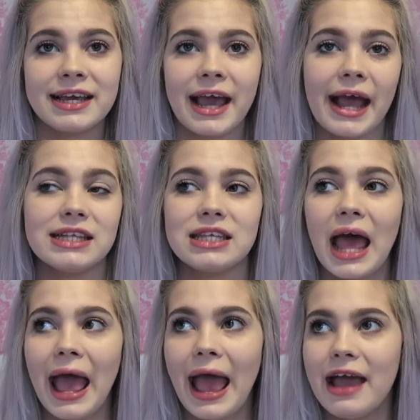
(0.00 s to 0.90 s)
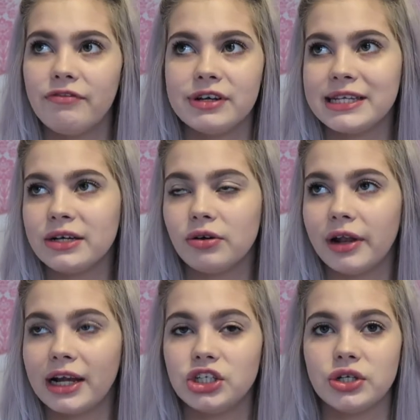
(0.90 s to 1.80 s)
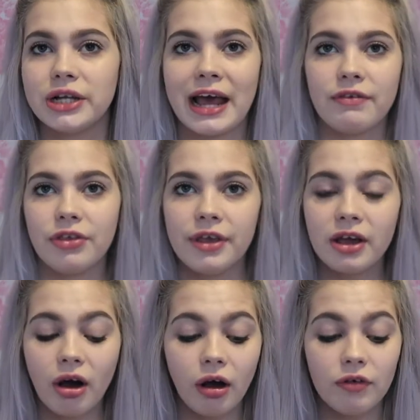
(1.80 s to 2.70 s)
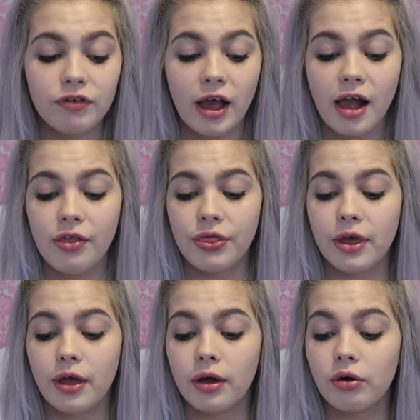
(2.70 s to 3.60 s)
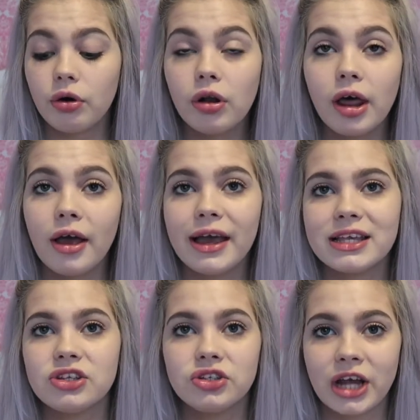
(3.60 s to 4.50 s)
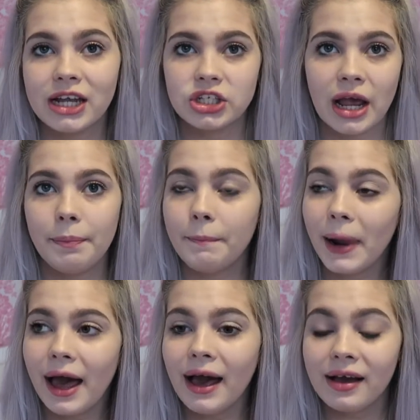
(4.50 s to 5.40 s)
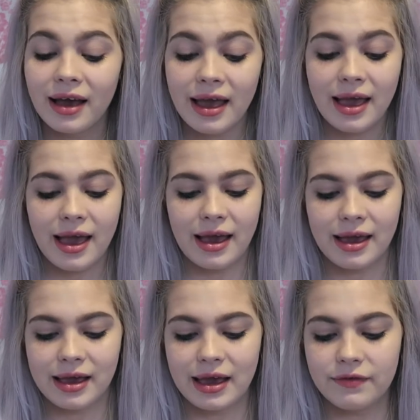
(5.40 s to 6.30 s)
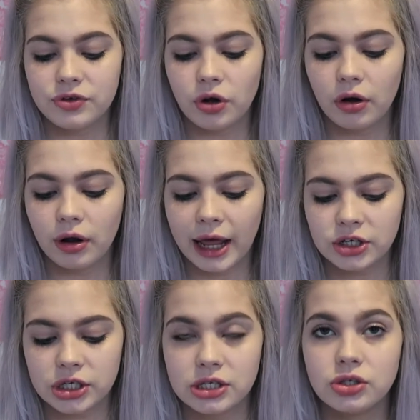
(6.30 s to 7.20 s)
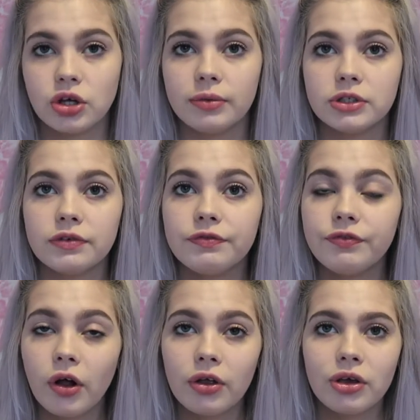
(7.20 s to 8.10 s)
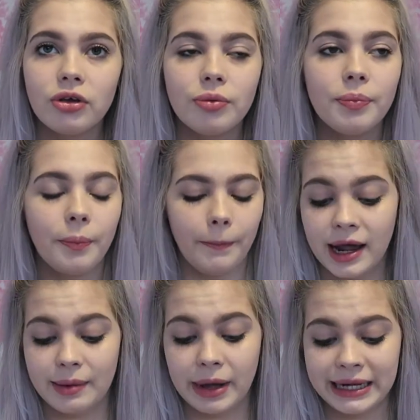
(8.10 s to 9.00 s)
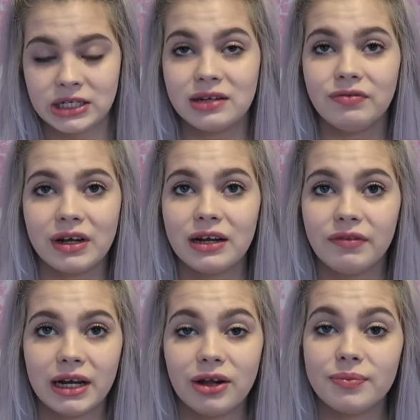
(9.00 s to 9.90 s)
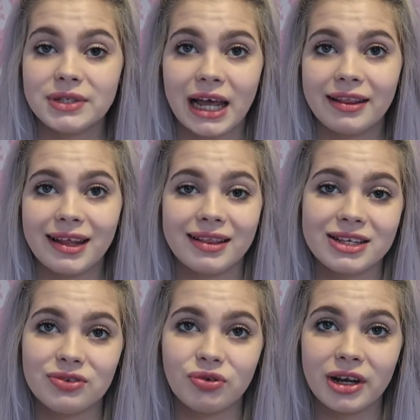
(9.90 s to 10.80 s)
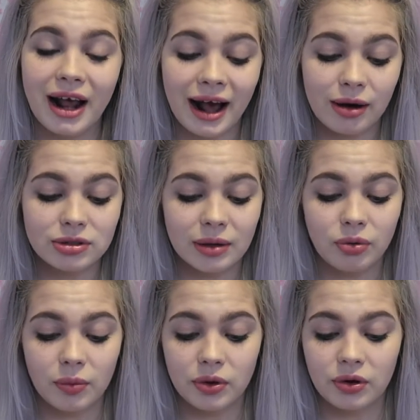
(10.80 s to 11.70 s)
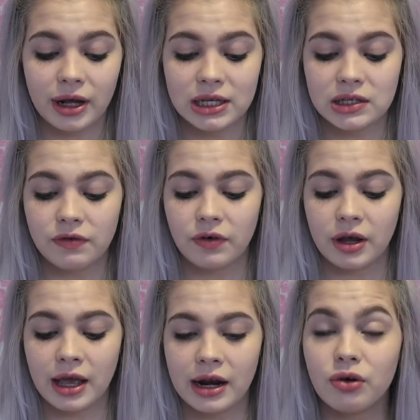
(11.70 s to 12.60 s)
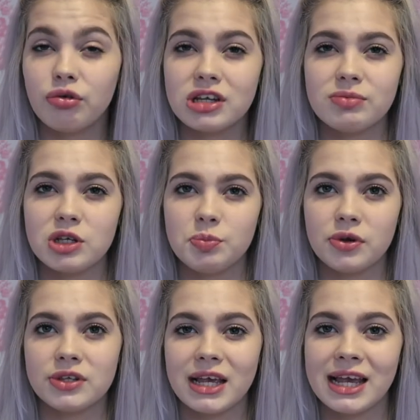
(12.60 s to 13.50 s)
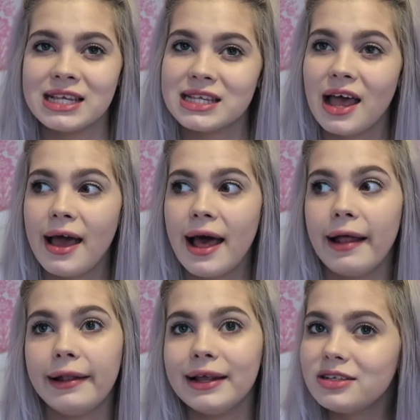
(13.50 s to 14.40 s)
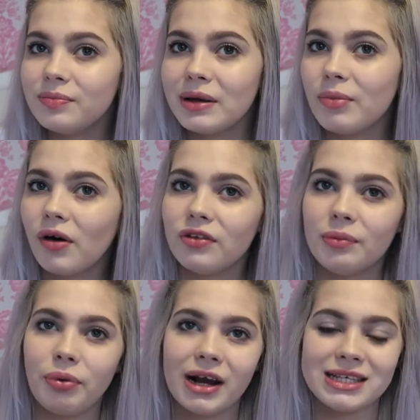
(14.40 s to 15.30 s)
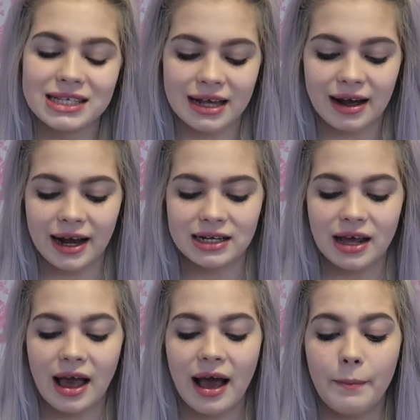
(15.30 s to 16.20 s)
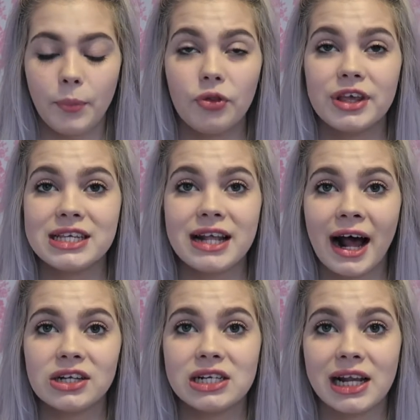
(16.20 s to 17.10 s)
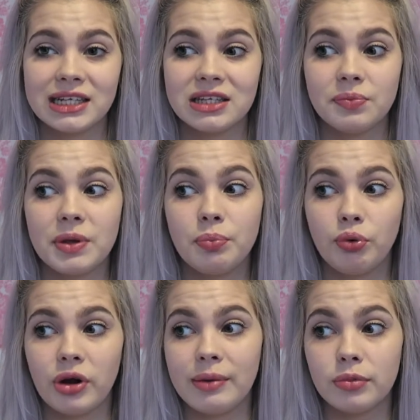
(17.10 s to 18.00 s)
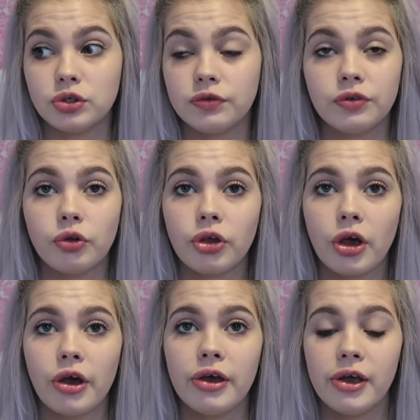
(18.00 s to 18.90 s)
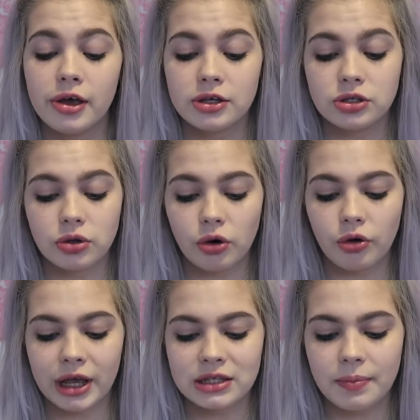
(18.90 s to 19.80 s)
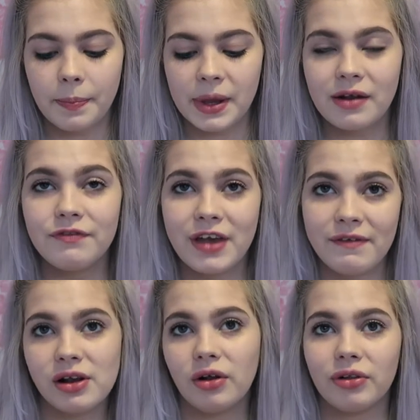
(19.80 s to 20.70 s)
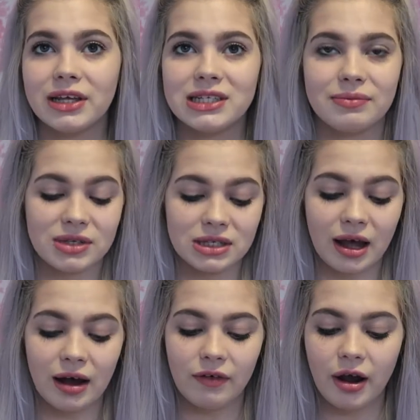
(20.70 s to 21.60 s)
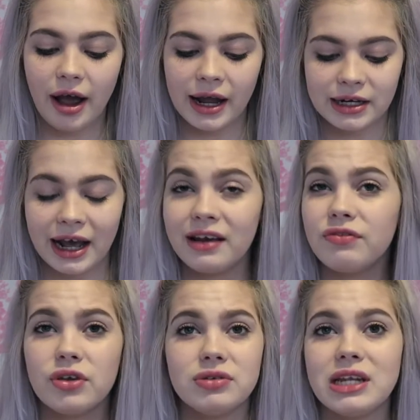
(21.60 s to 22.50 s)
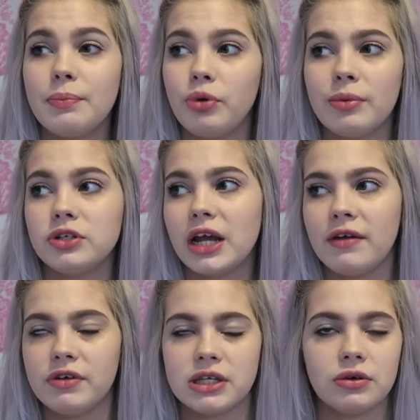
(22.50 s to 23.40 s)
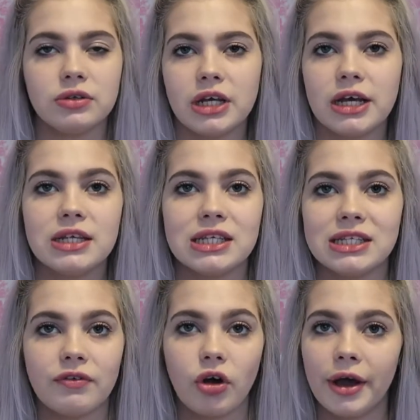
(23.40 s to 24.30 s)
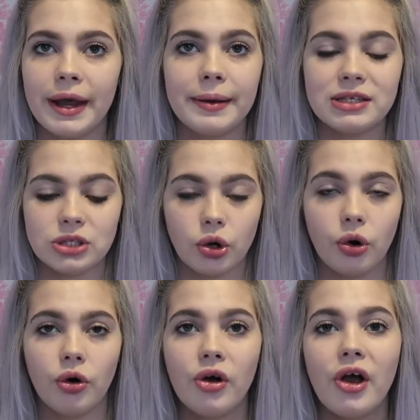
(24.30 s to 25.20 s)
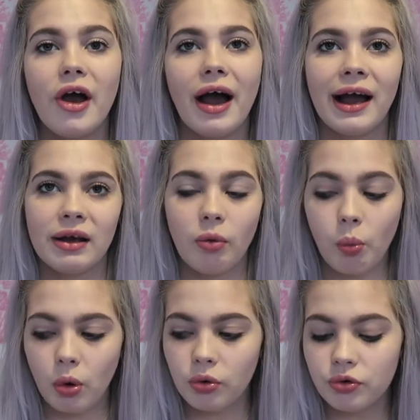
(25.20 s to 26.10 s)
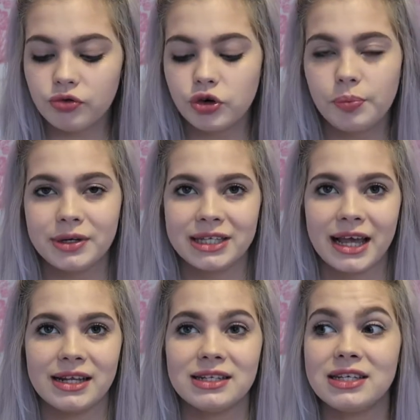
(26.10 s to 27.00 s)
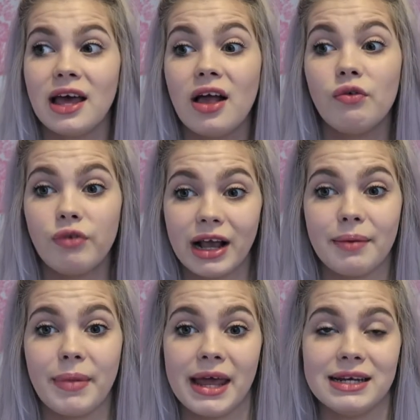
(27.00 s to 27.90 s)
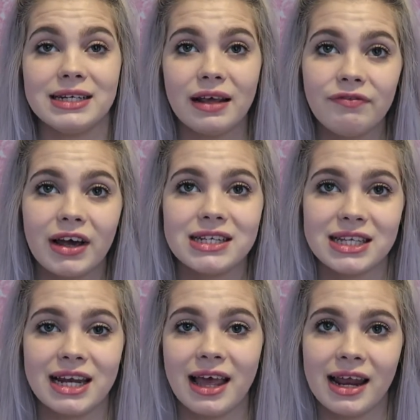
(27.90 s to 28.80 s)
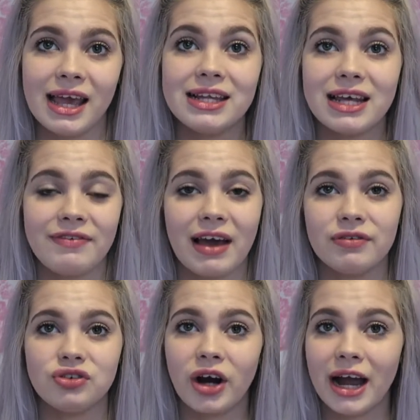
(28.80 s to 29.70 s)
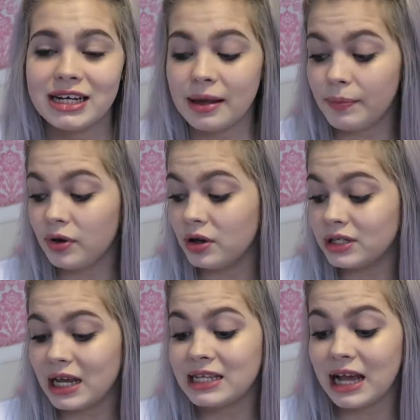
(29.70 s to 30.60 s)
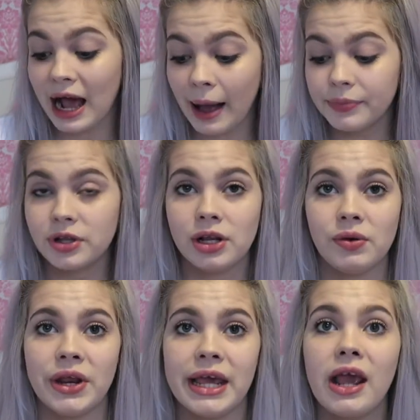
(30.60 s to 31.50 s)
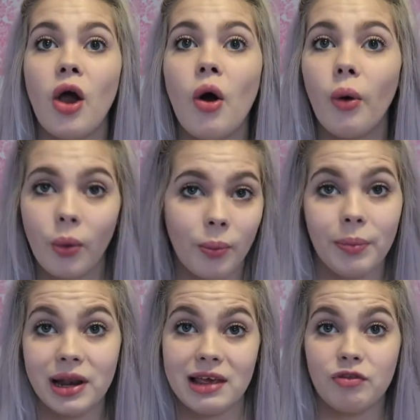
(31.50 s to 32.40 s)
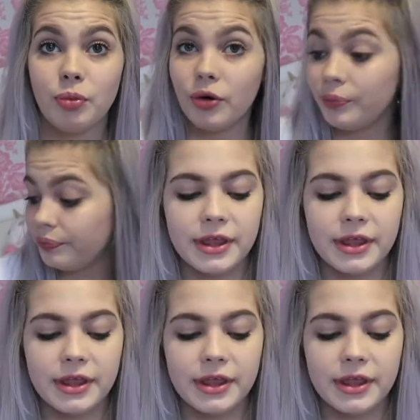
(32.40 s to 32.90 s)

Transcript: It gets every single lash you could ever think of. The colour is jet black. It gives your lashes so much volume, and I'm actually really upset that this is running out. I'm probably going to ask for it again at Christmas because it is a little bit more on the pricey side, but this has actually lasted me pretty much a full year, so it's been a very long lasting mascara and I've used it pretty much every single day since I've got it. So I 100% recommend investing in it if you haven't tried it, because it's absolutely unbelievable.